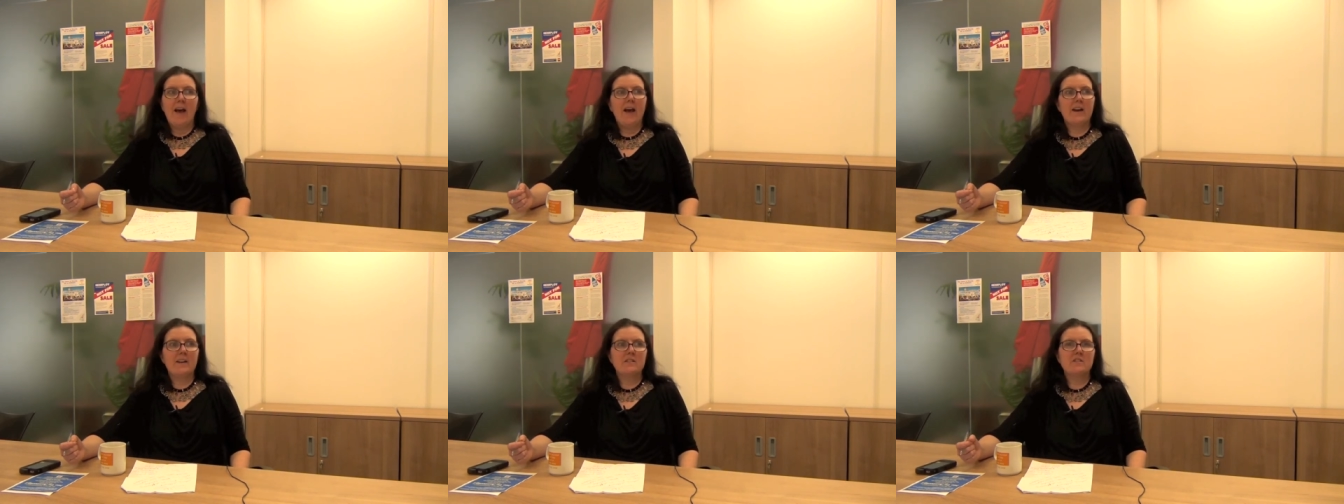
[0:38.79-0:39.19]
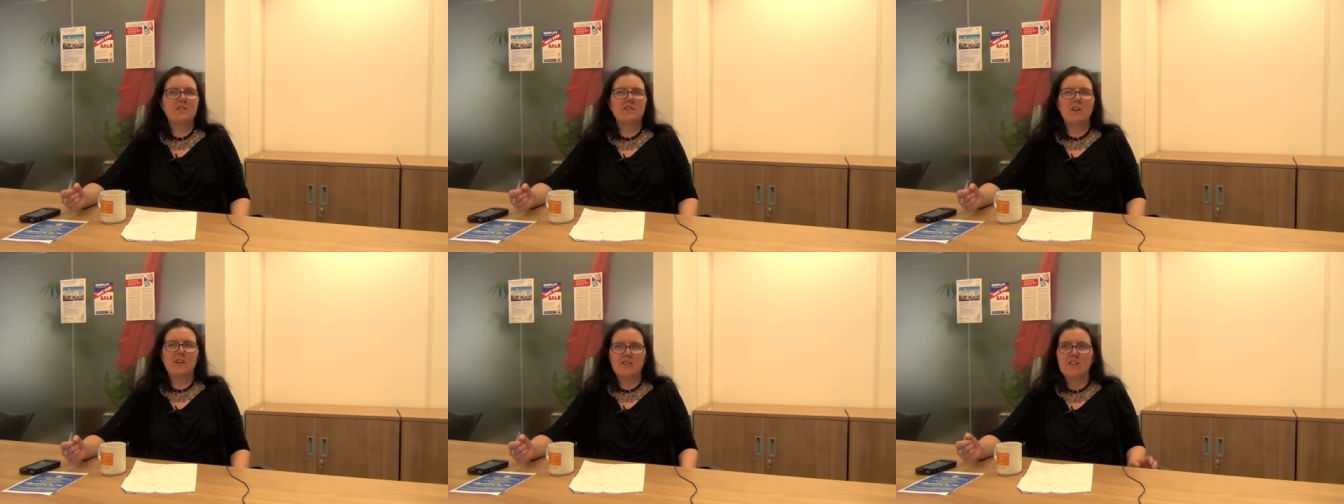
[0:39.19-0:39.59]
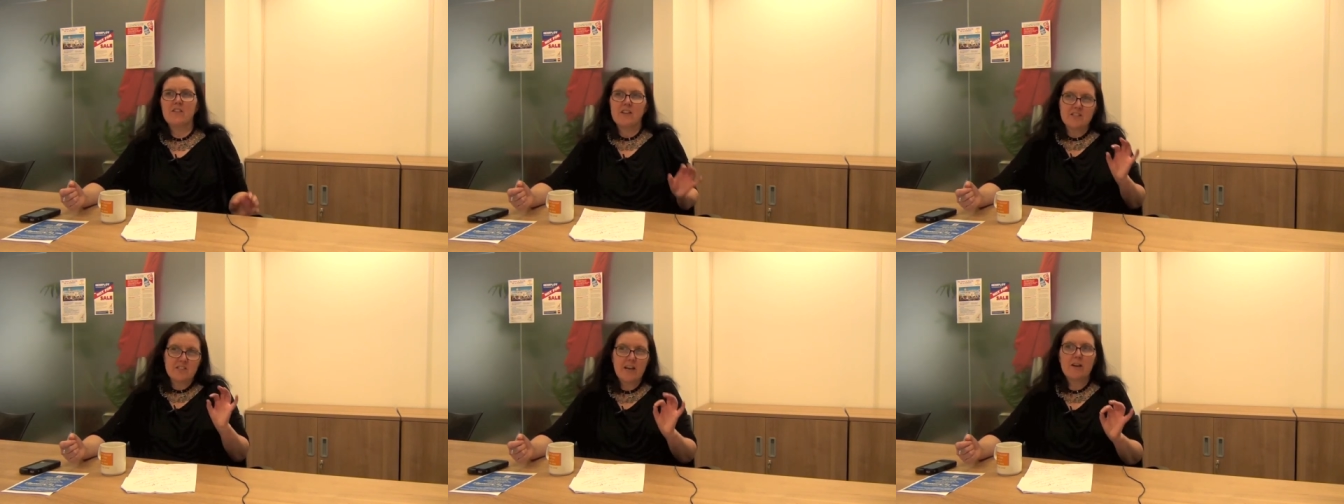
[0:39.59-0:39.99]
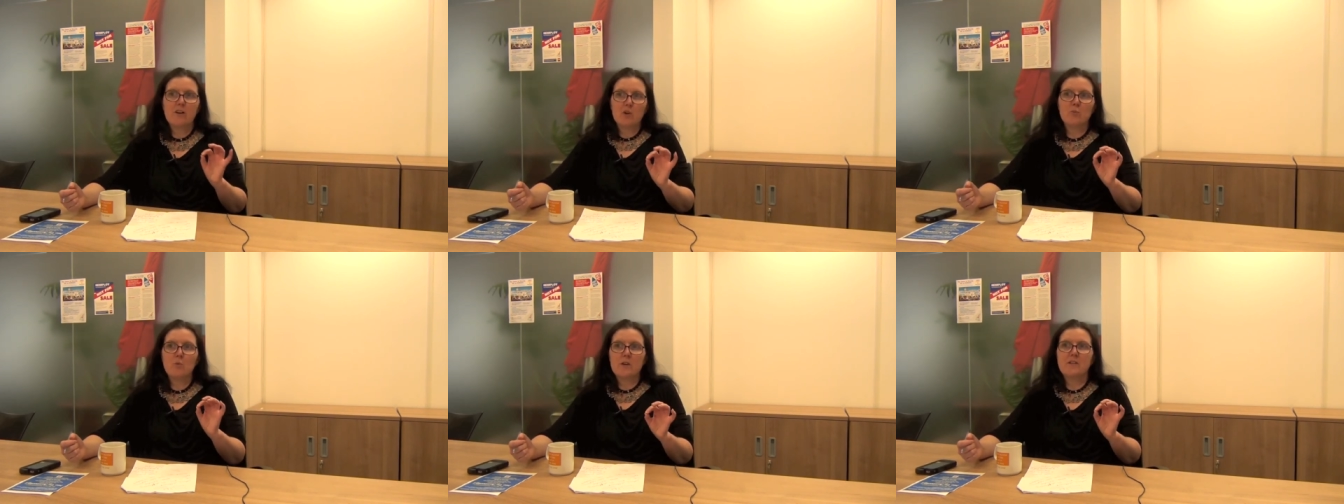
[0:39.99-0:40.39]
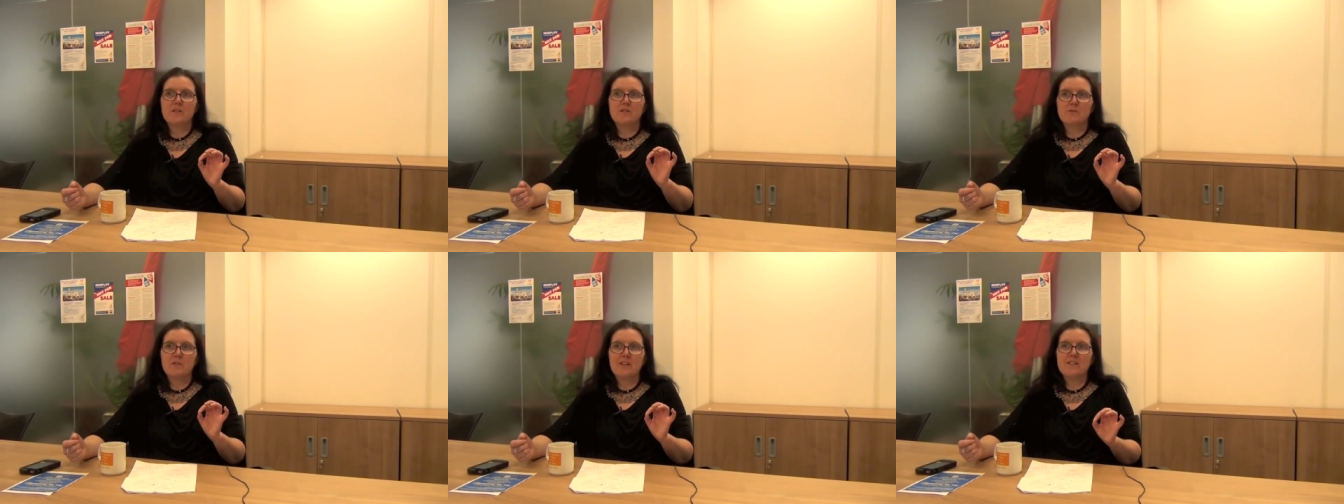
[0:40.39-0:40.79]
And you know, the, the, attack on
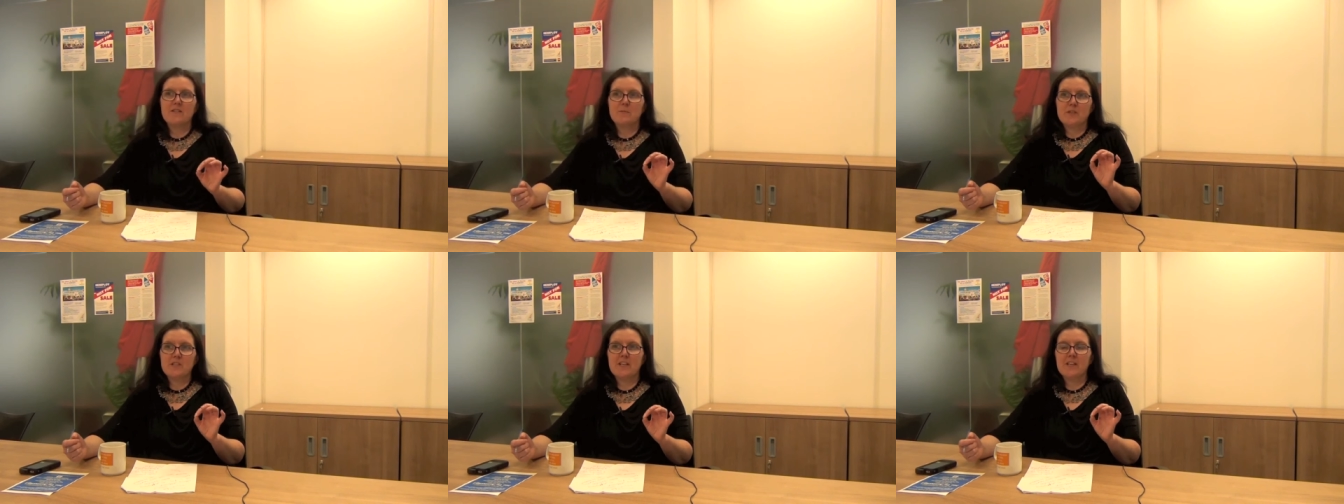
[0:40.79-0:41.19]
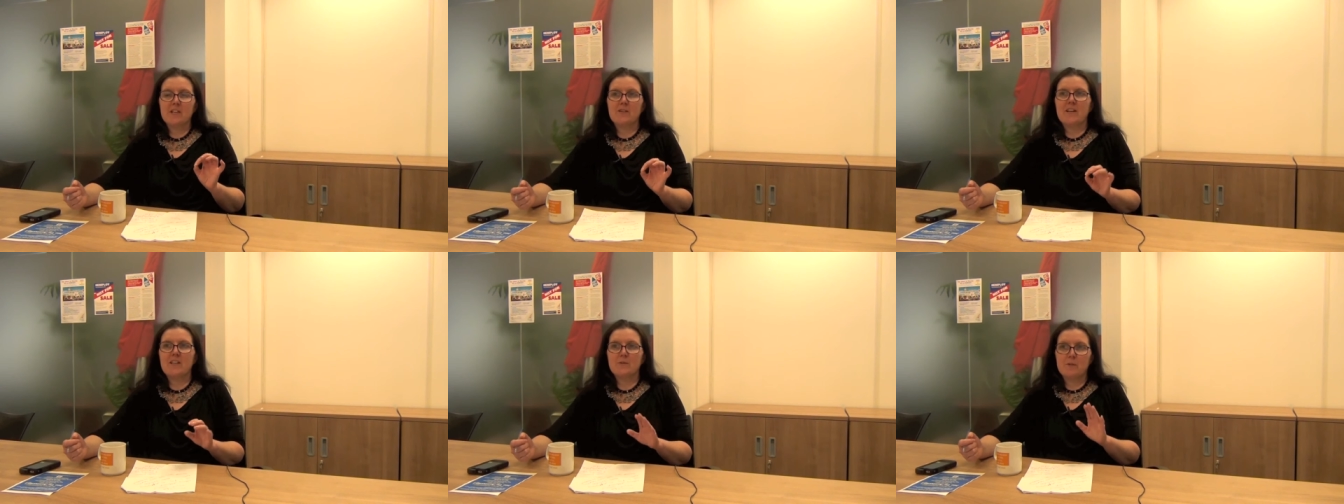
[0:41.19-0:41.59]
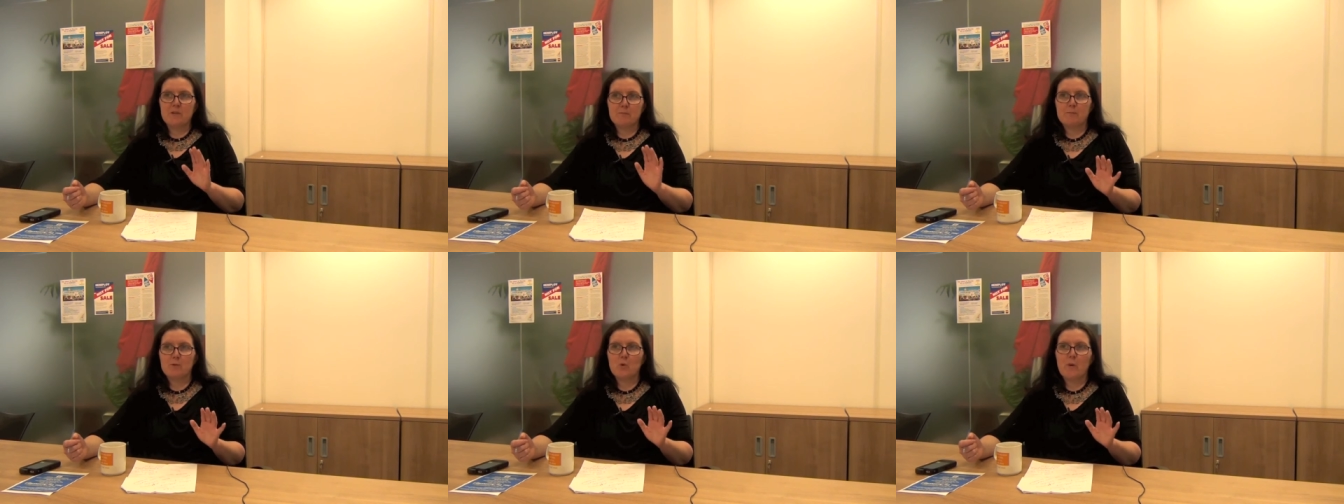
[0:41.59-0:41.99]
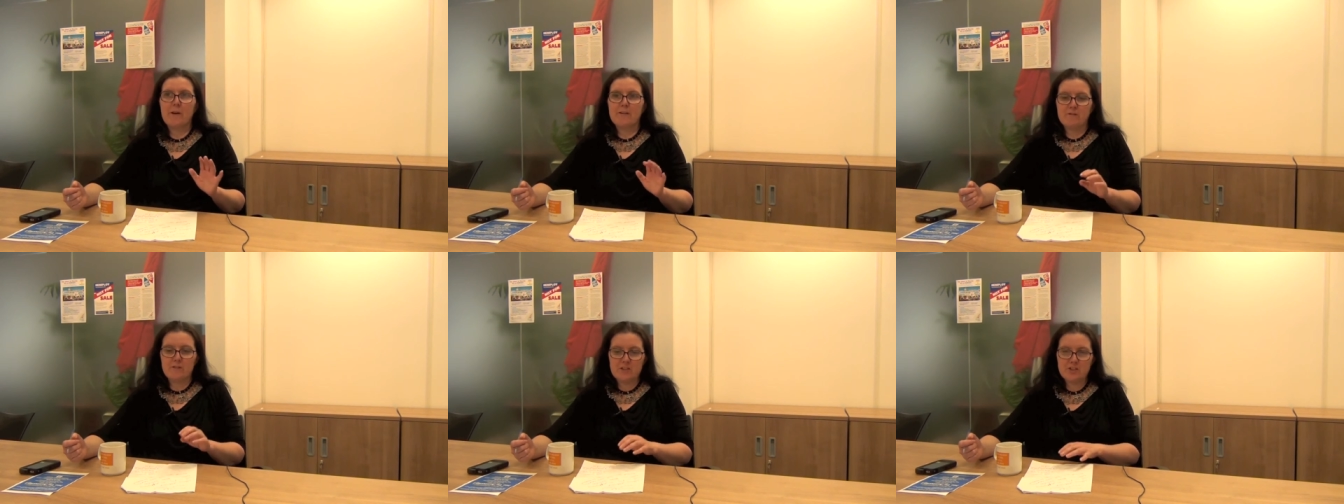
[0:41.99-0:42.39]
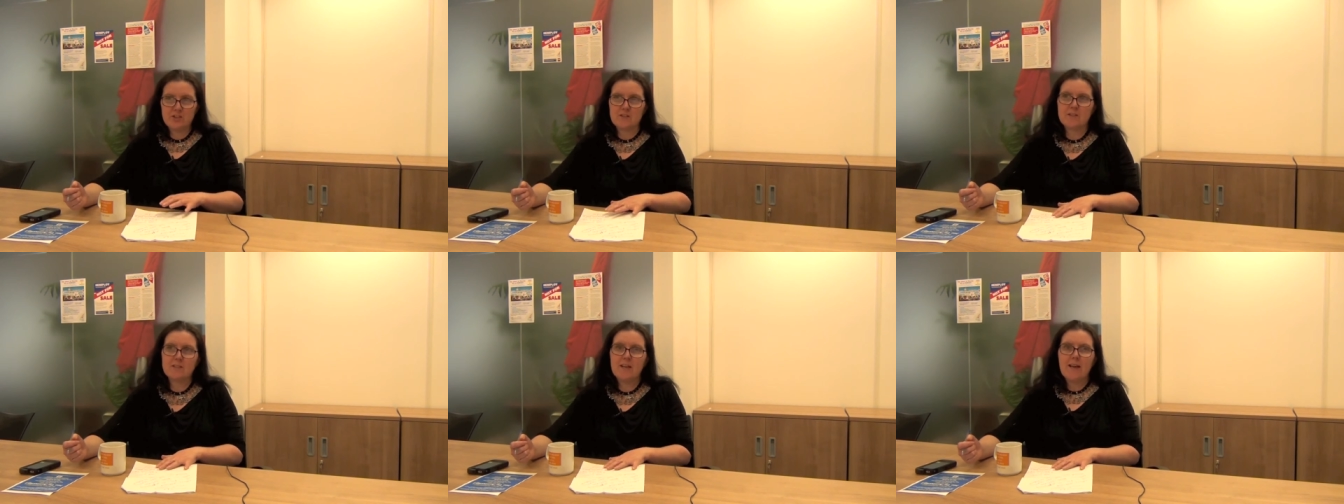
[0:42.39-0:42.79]
workers' rights in particular has been quite
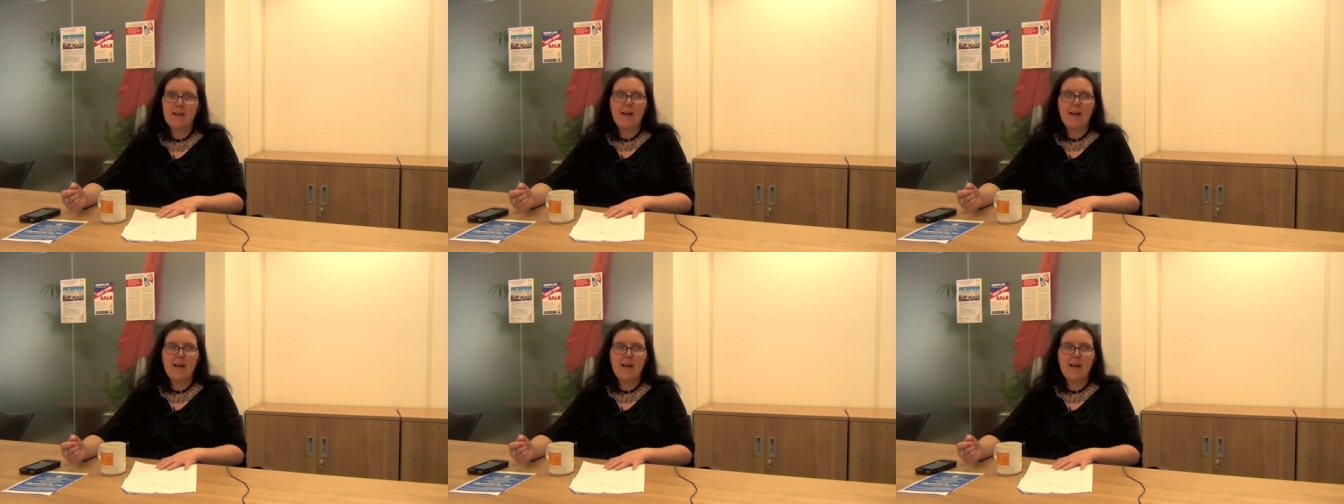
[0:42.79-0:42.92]
vicious,